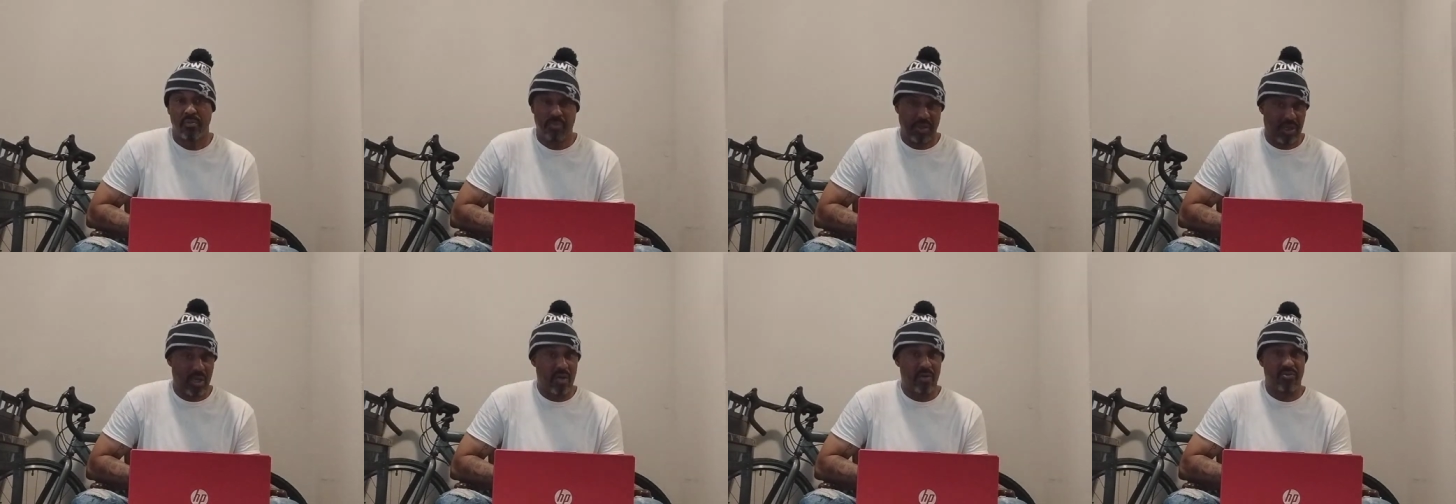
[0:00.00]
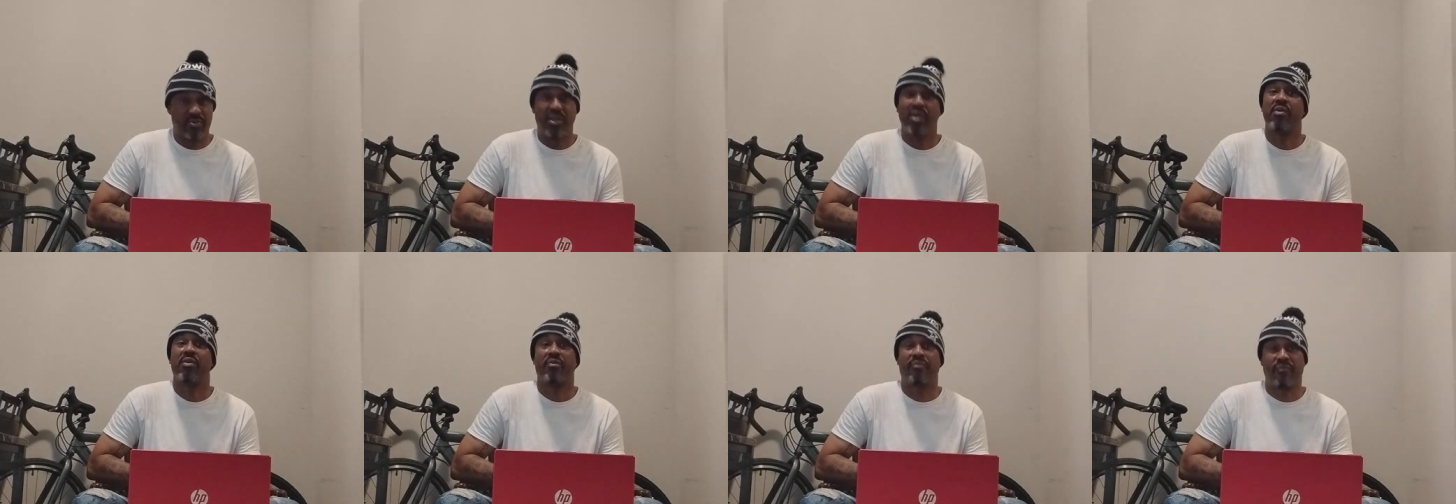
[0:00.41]
because
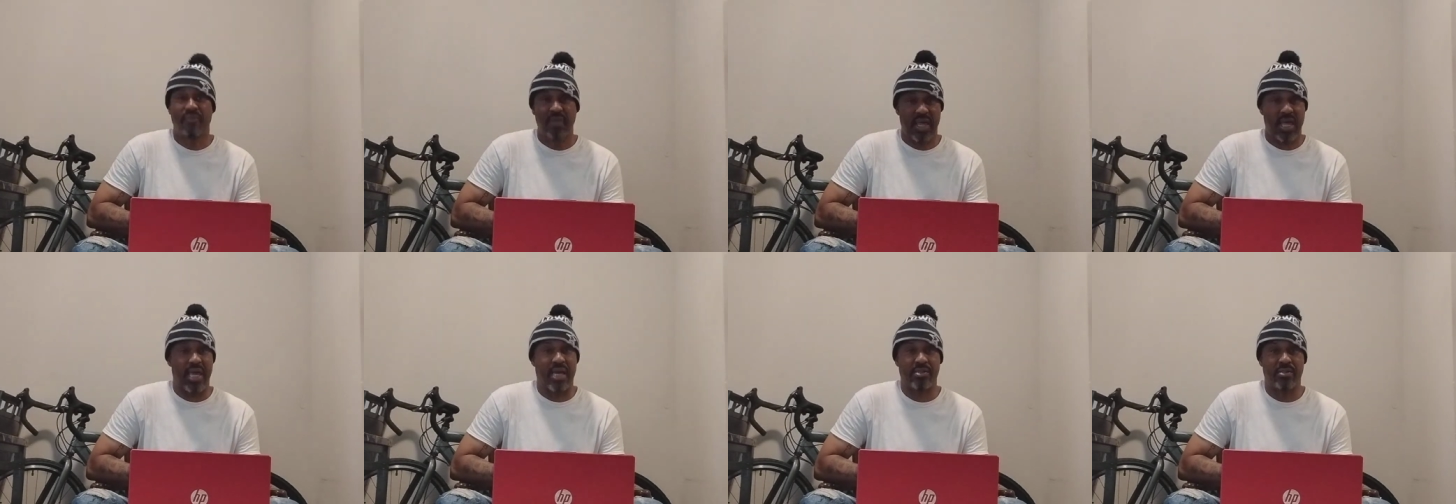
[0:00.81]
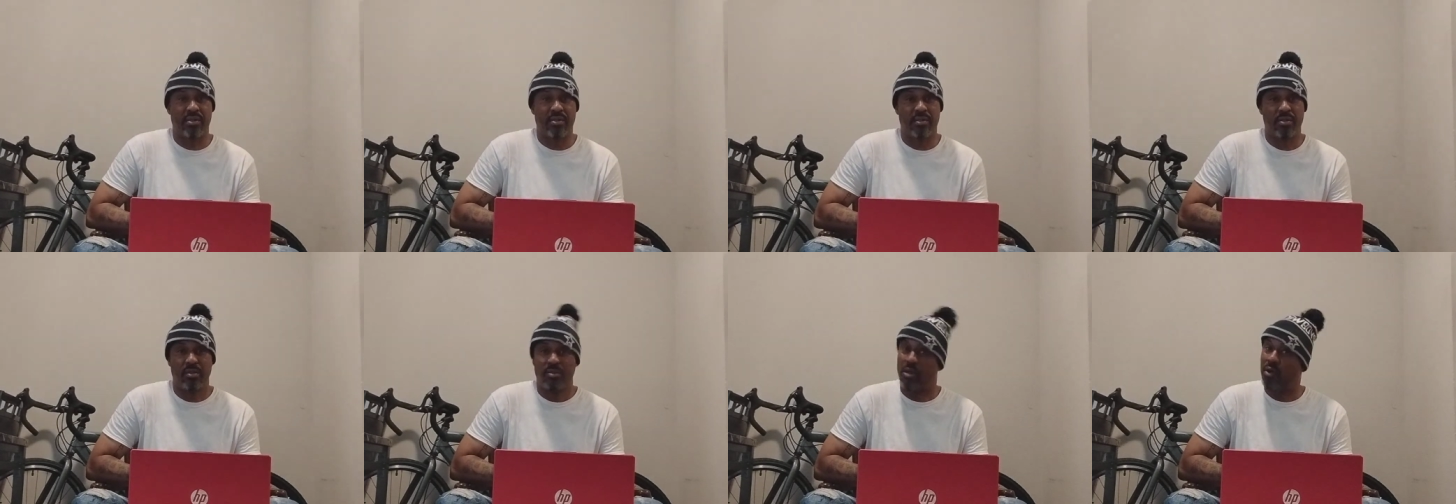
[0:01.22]
they are
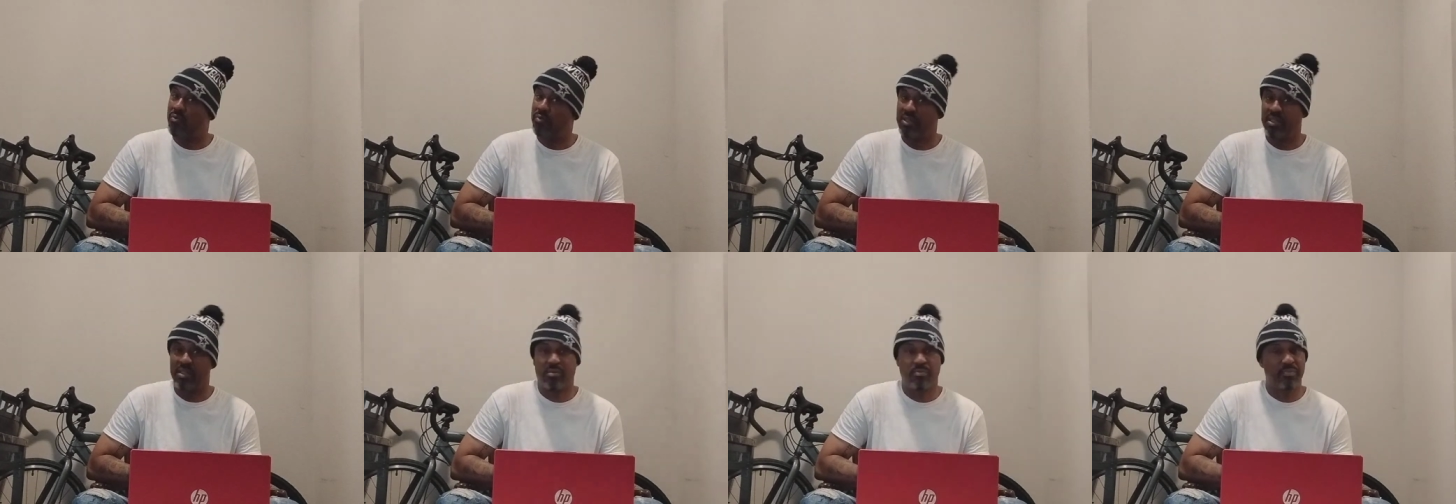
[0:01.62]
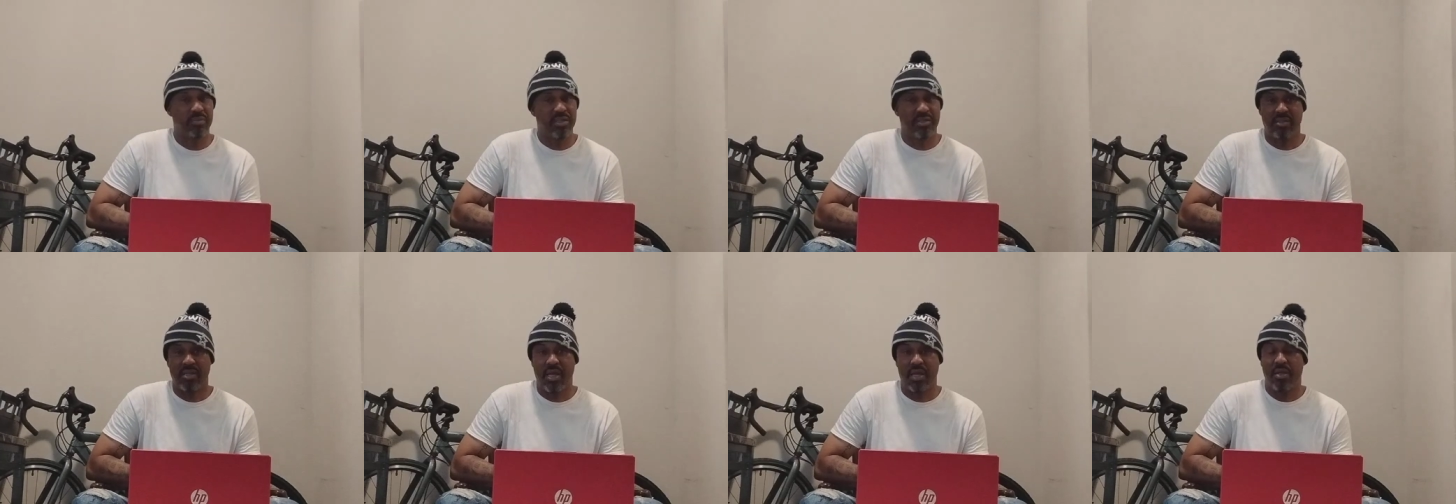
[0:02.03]
facts. Don't
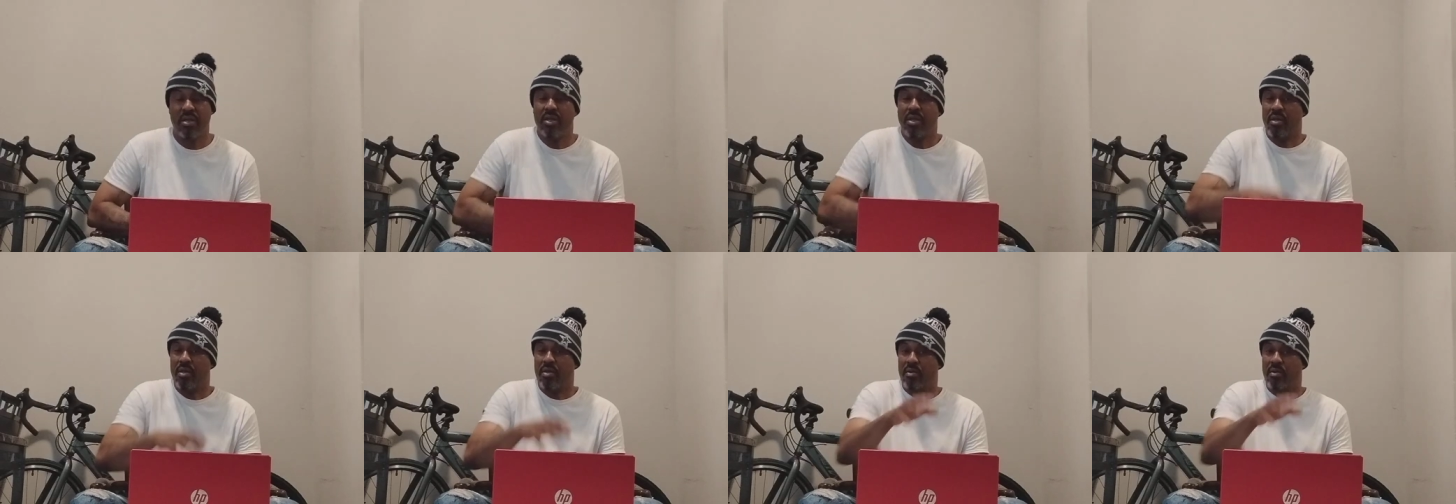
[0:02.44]
dismiss that.